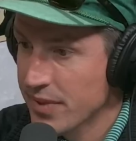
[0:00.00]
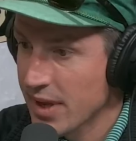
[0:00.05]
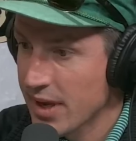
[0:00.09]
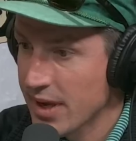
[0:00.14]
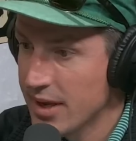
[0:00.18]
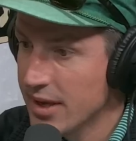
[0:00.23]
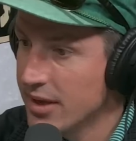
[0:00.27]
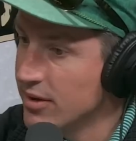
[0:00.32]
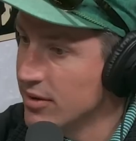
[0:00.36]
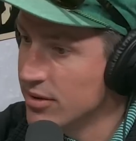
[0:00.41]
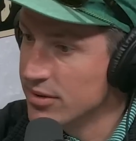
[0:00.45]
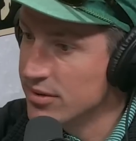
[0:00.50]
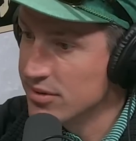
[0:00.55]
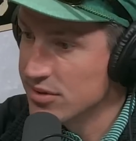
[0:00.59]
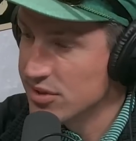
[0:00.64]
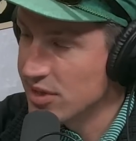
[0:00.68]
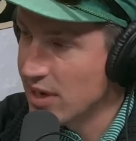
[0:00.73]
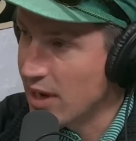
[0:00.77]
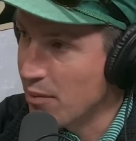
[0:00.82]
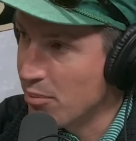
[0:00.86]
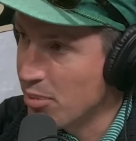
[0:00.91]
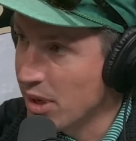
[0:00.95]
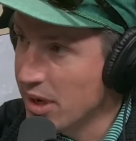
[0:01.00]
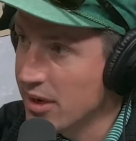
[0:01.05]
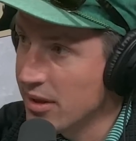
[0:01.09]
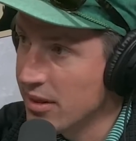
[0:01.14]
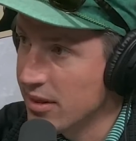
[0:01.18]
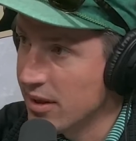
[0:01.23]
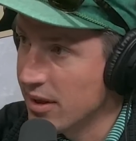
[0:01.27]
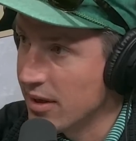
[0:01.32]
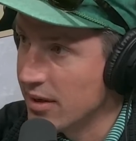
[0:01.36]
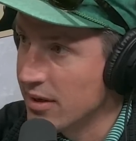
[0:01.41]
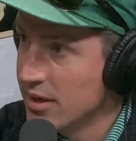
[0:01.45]
he couldn't stop
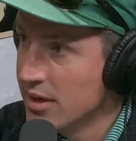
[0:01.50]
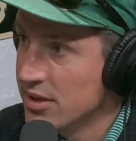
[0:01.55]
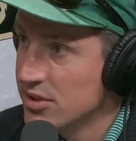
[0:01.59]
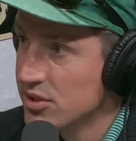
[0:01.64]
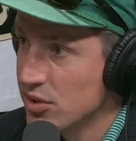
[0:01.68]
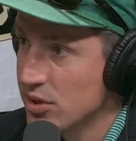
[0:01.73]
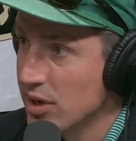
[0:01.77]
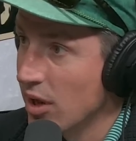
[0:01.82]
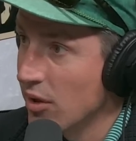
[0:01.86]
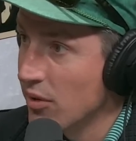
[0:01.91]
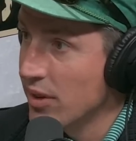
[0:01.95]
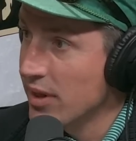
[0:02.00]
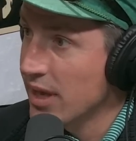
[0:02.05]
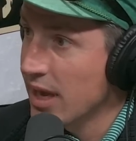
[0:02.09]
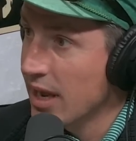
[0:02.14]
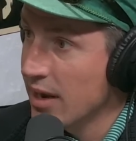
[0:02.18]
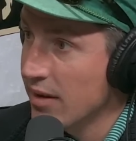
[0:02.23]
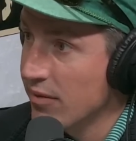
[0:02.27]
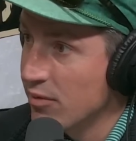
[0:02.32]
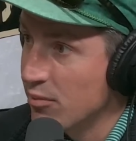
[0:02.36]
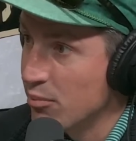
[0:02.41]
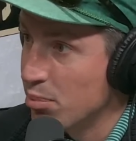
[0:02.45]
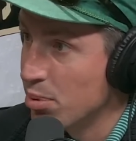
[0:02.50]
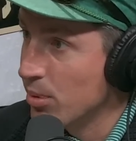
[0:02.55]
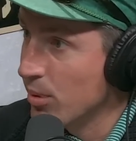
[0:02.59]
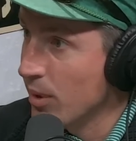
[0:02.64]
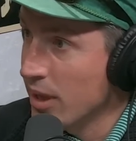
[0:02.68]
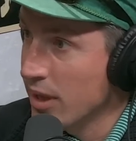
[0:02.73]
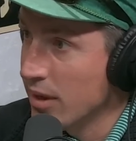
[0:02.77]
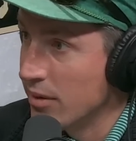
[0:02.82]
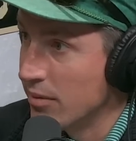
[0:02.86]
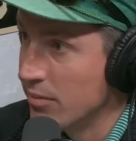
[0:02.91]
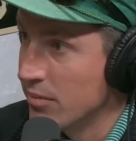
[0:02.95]
anything. So now they can't even
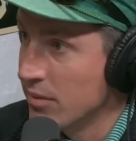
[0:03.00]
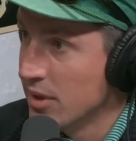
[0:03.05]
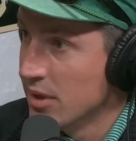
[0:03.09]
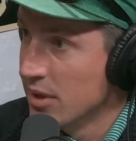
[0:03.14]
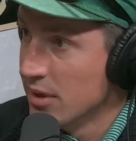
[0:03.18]
play him.